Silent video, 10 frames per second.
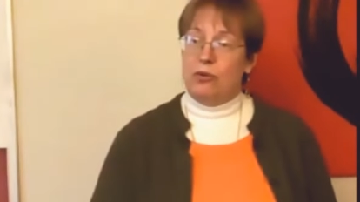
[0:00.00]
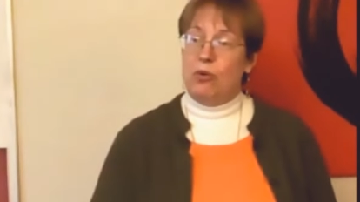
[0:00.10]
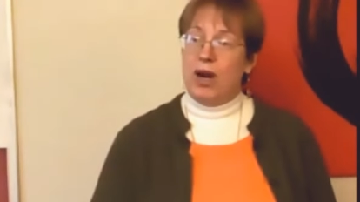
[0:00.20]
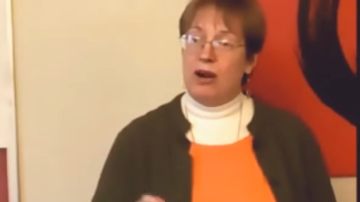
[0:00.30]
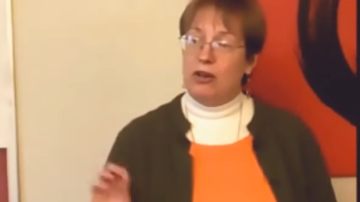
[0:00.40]

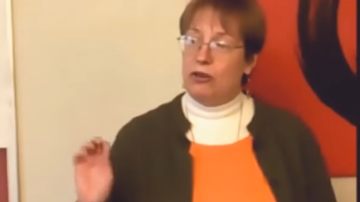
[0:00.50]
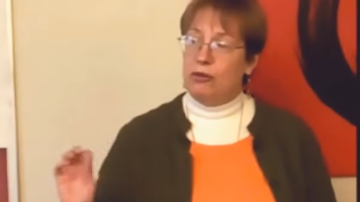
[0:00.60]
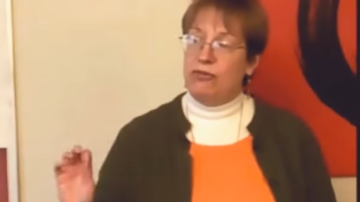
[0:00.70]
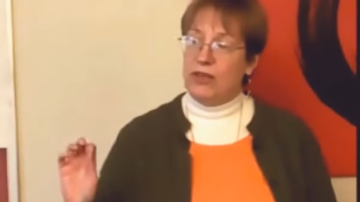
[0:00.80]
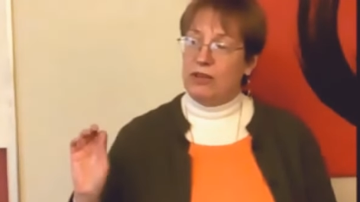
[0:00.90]
where
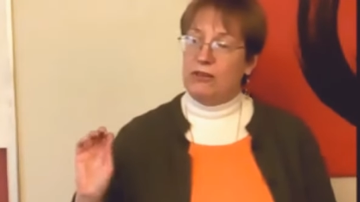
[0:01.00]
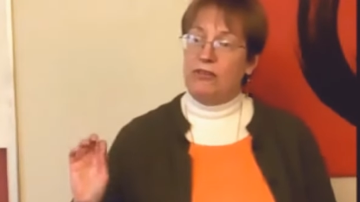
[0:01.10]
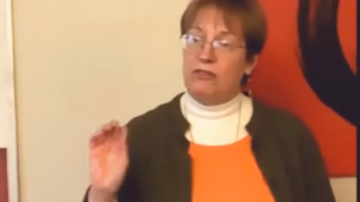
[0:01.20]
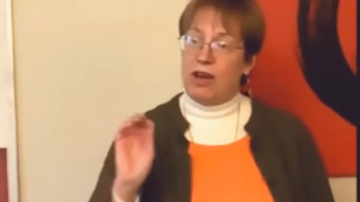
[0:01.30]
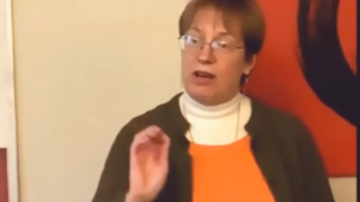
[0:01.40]
you feel
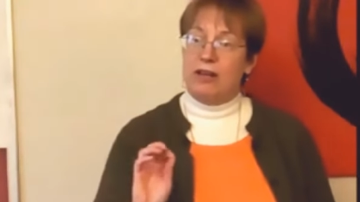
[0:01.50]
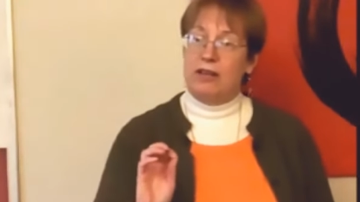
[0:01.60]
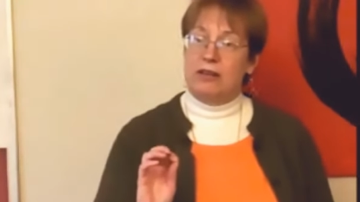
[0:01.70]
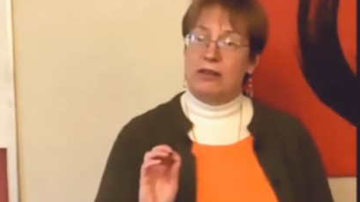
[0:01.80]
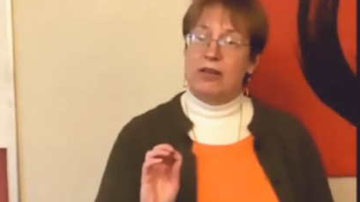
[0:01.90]
stuck,
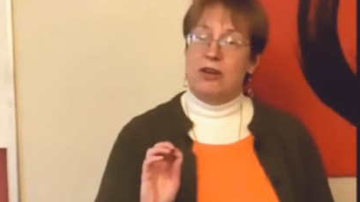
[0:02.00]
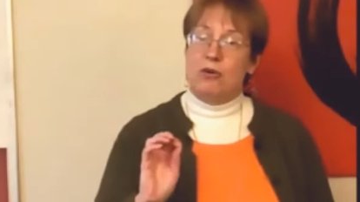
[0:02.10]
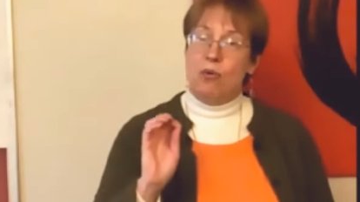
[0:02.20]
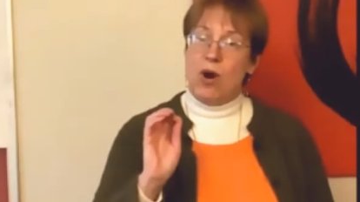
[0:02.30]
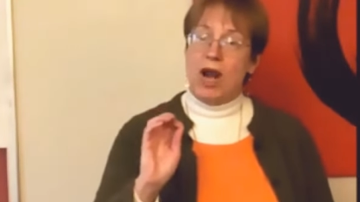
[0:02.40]

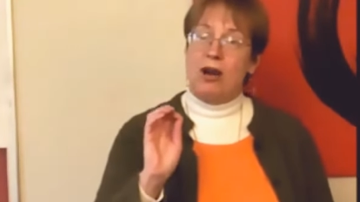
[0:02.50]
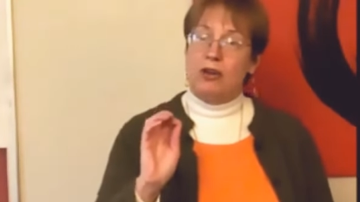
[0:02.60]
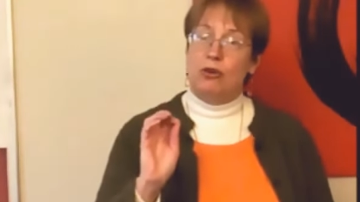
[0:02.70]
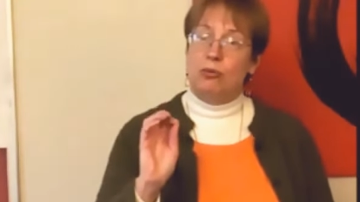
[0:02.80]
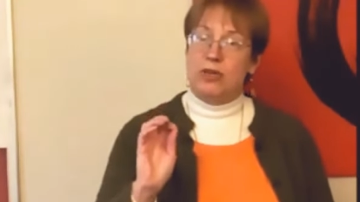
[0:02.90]
where
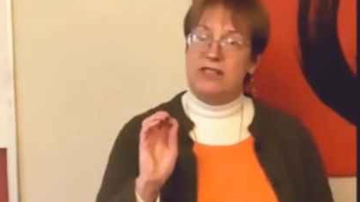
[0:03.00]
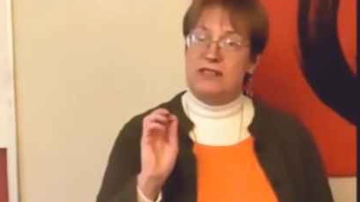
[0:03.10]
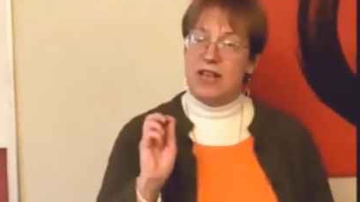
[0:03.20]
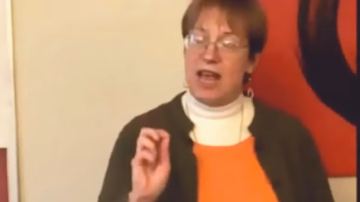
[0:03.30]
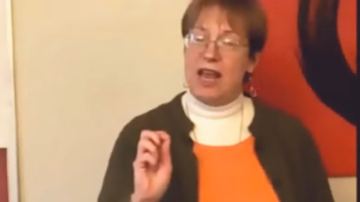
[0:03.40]
you would
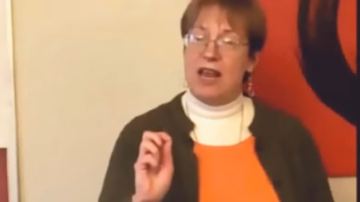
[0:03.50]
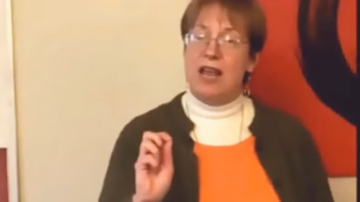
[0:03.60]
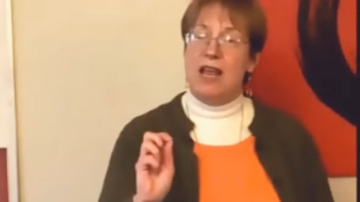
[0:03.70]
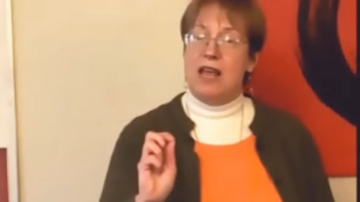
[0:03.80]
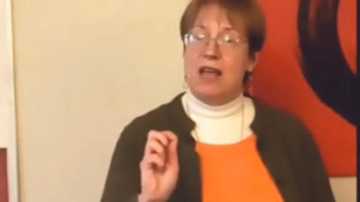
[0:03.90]
say,
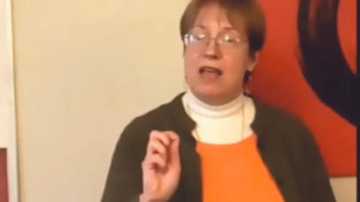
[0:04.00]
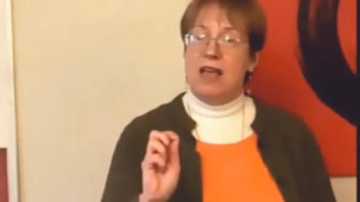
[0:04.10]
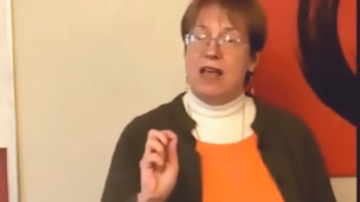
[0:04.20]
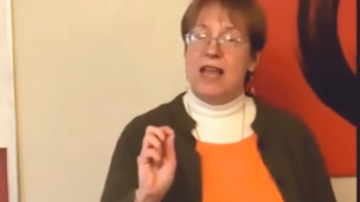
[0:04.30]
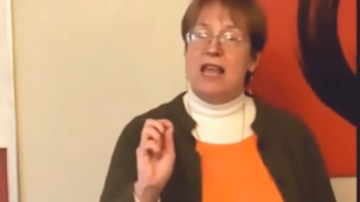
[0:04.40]

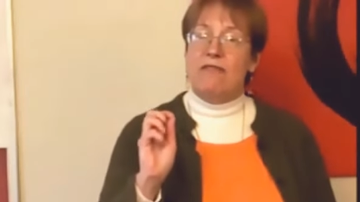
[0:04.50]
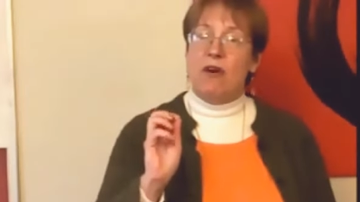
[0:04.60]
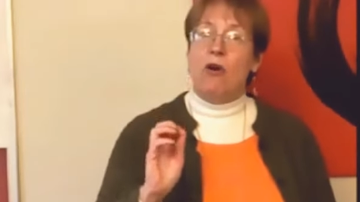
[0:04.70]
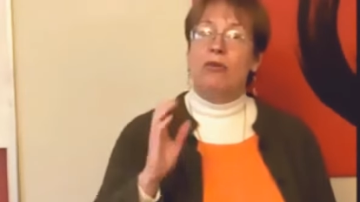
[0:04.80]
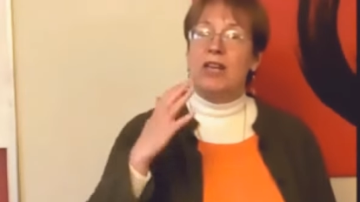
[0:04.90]
if
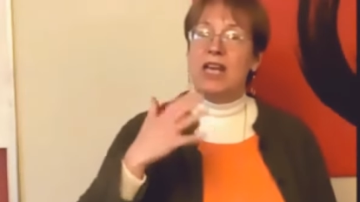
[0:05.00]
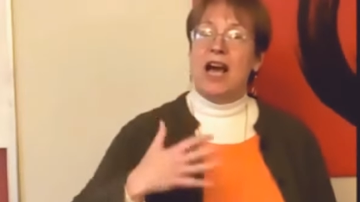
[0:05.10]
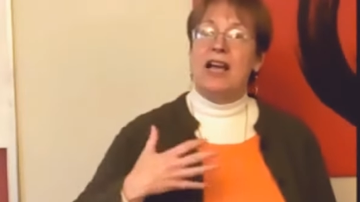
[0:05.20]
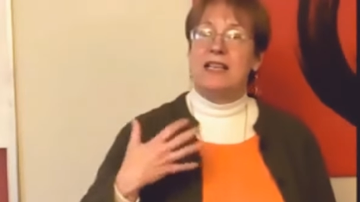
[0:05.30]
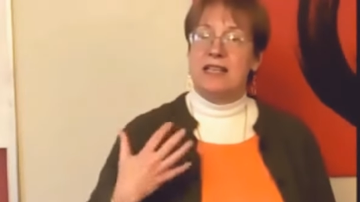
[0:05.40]
only
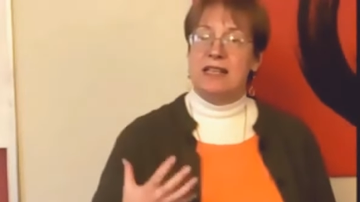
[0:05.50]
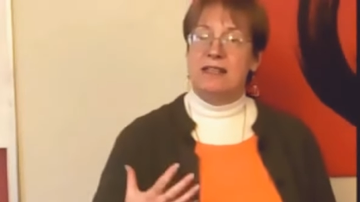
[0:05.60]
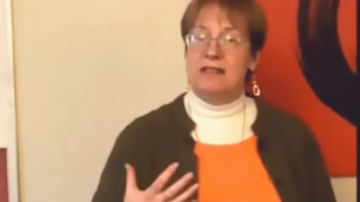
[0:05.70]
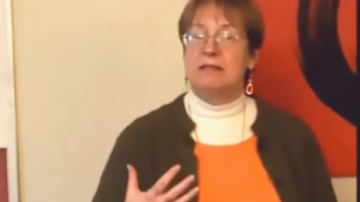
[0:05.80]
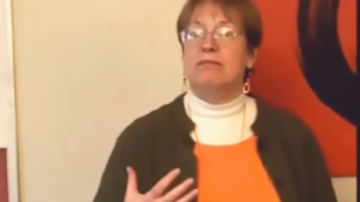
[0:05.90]
I
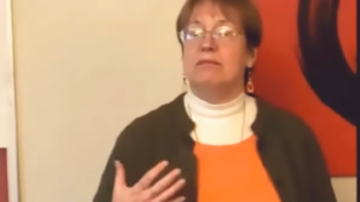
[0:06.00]
didn't,